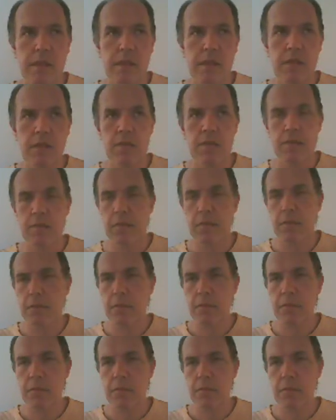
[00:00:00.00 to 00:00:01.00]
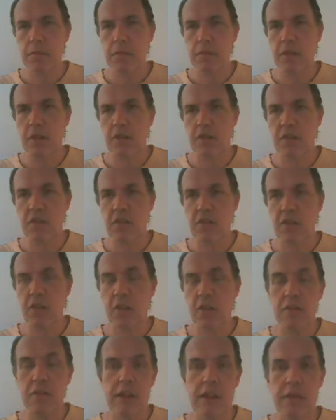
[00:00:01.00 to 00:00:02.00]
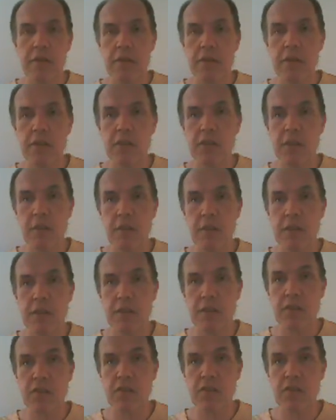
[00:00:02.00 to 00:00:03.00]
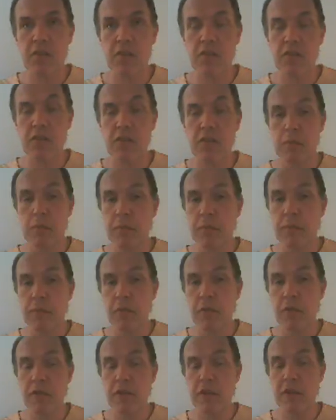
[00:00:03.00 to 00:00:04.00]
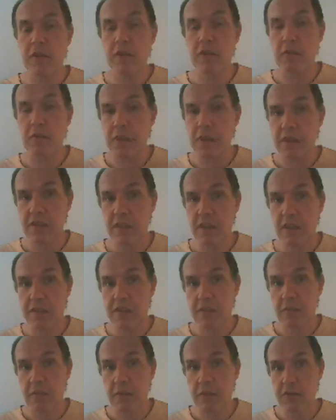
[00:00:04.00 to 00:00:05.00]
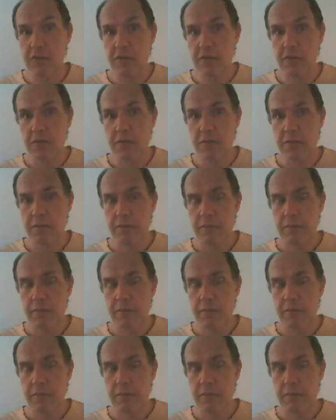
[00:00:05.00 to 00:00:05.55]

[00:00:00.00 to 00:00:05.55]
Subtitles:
you've got your soul and there is something else to do before you conduct a ritual,